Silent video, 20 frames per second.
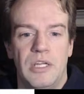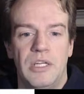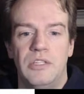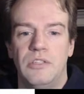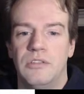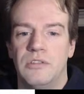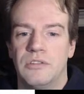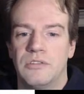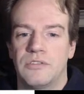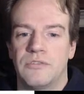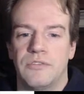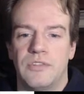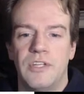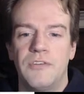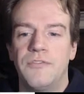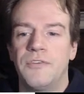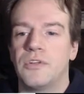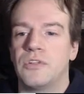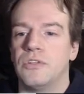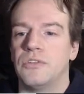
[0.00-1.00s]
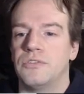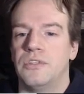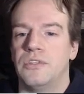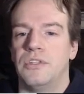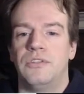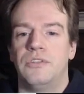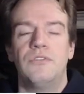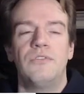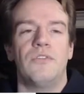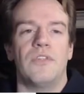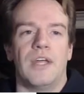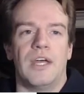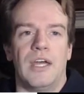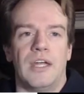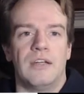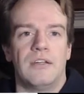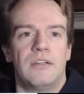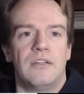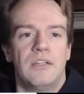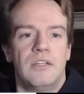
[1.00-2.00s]
meaning it's difficult to do
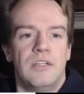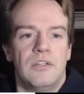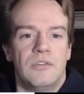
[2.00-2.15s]
that